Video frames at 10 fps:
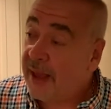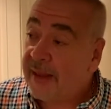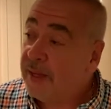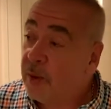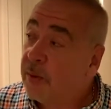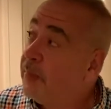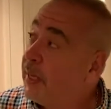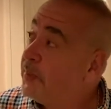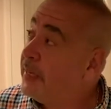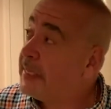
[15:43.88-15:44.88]
And you know what
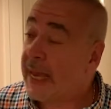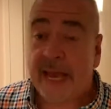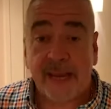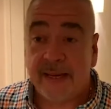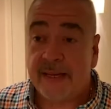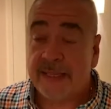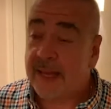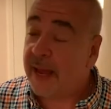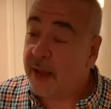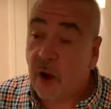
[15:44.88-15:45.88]
makes me sad
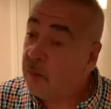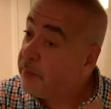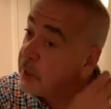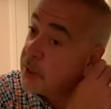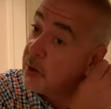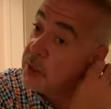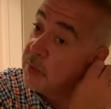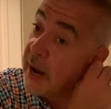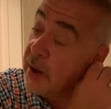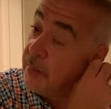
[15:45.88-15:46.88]
is I hope this turns
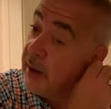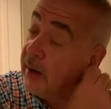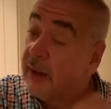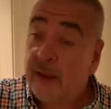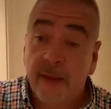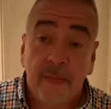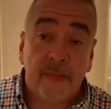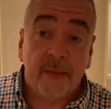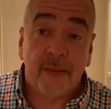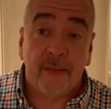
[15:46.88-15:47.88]
around, but
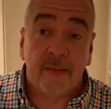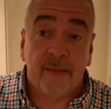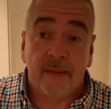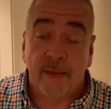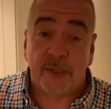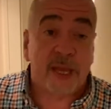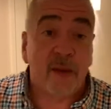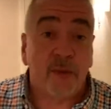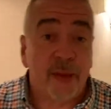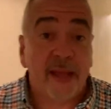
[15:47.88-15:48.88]
I was
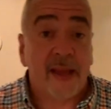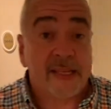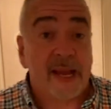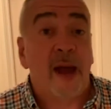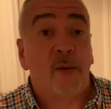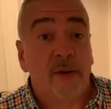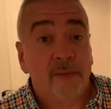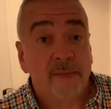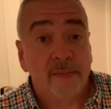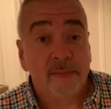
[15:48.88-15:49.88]
saying with Bay Lake
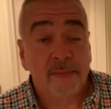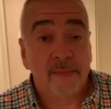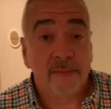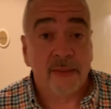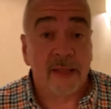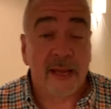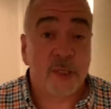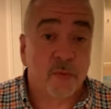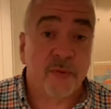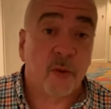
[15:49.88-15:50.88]
Tower, the
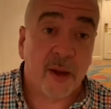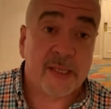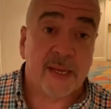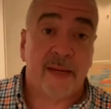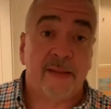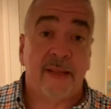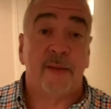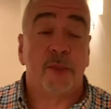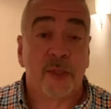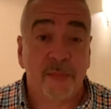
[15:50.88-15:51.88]
last review I did,
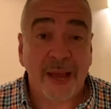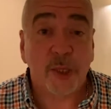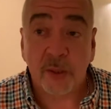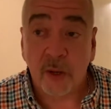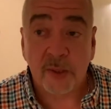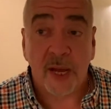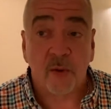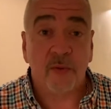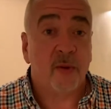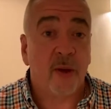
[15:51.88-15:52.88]
that was the best
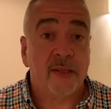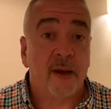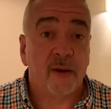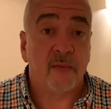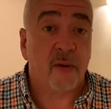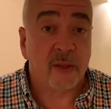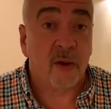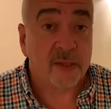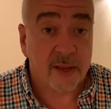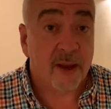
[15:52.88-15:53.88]
hotel review I'd done in a very
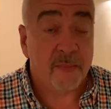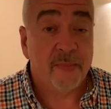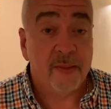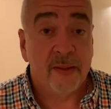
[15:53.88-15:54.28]
long time.